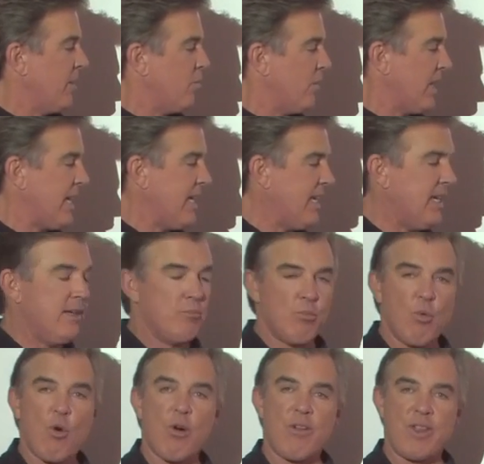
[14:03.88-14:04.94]
when I need
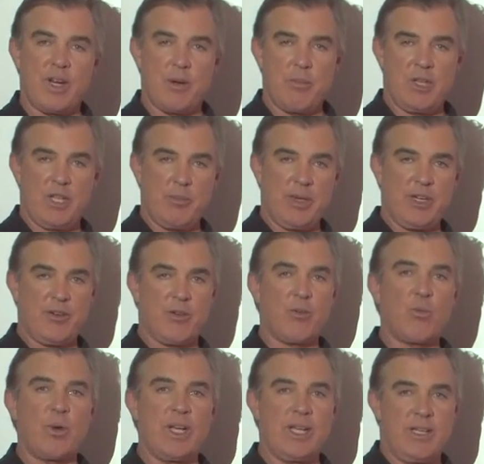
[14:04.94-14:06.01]
more than a millimeter,
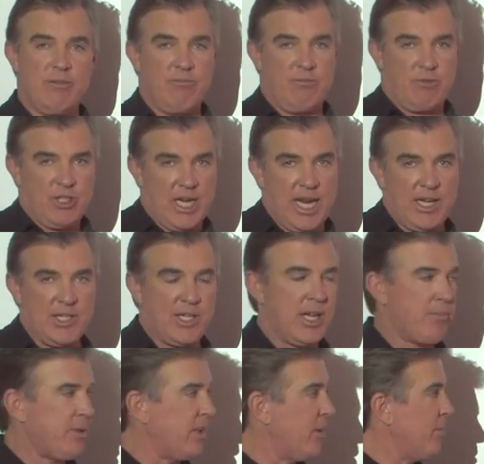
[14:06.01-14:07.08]
we change it
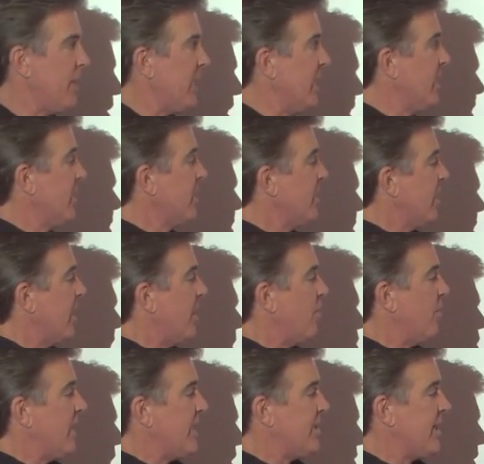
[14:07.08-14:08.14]
up a little bit. Uh,
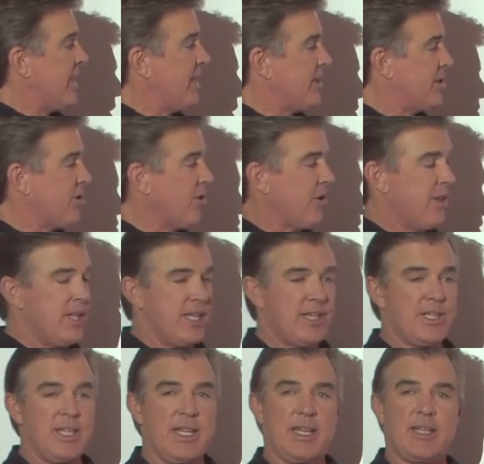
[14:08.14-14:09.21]
when I said at the start of this
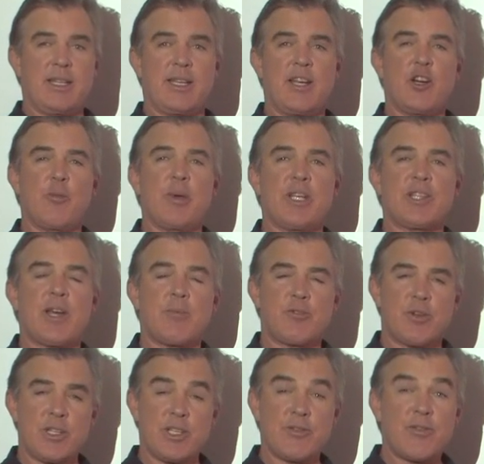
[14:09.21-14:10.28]
that uh, carrier-based
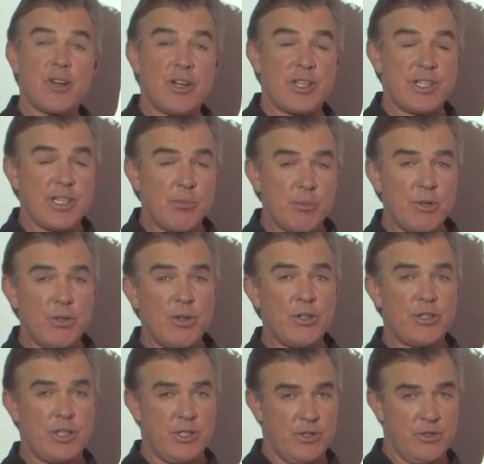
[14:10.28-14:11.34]
obturation is very simple
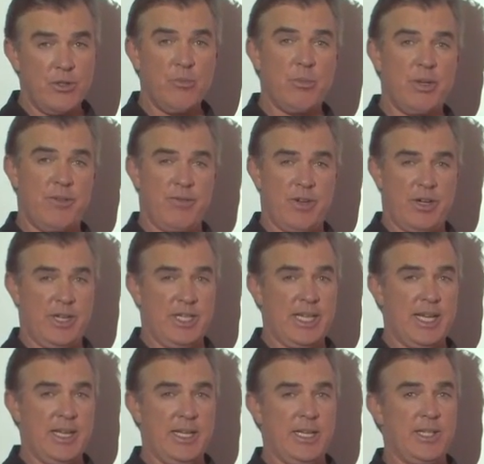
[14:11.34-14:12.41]
to do but very
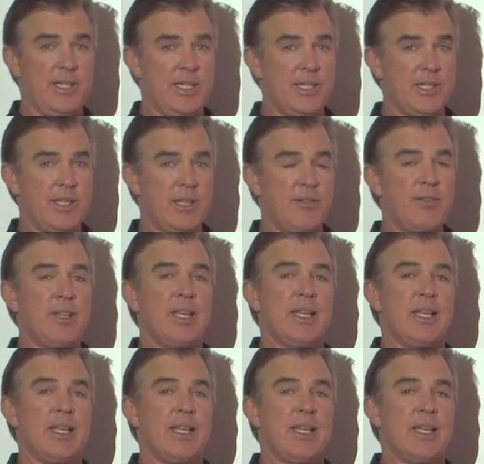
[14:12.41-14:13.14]
technique sensitive,